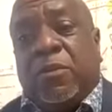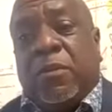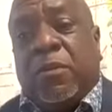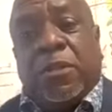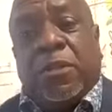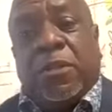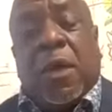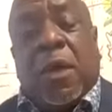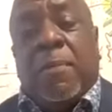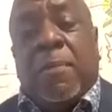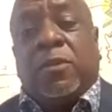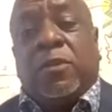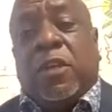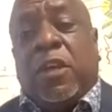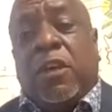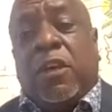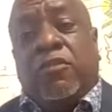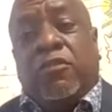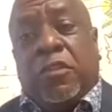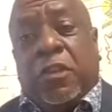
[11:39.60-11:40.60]
So it's almost
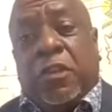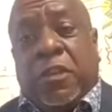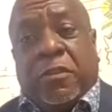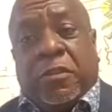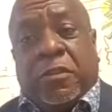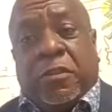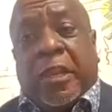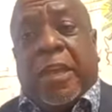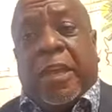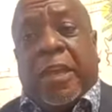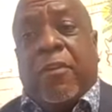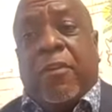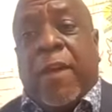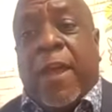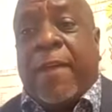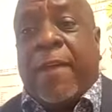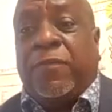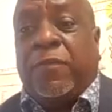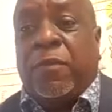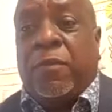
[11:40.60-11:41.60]
100 years later
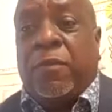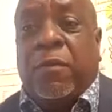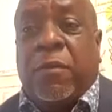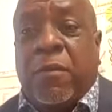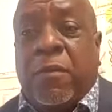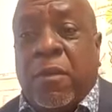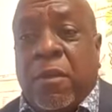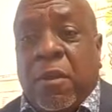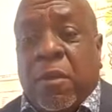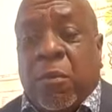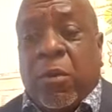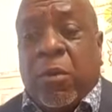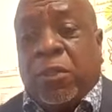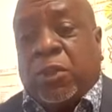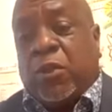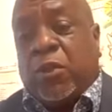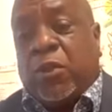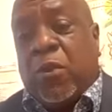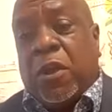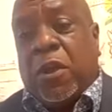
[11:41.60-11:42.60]
after
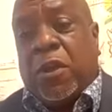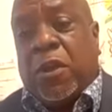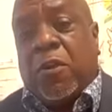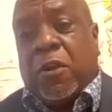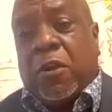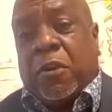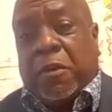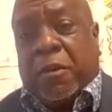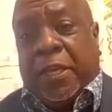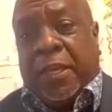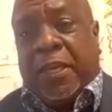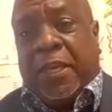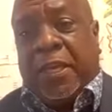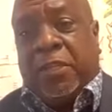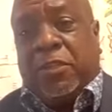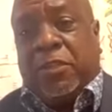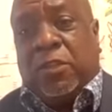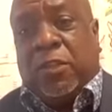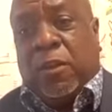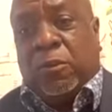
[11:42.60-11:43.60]
what's going on on the
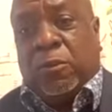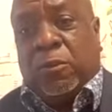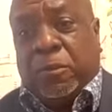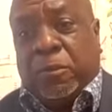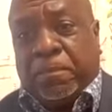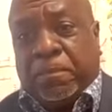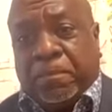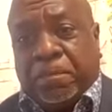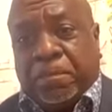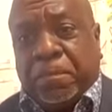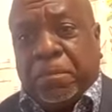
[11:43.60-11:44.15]
East Coast.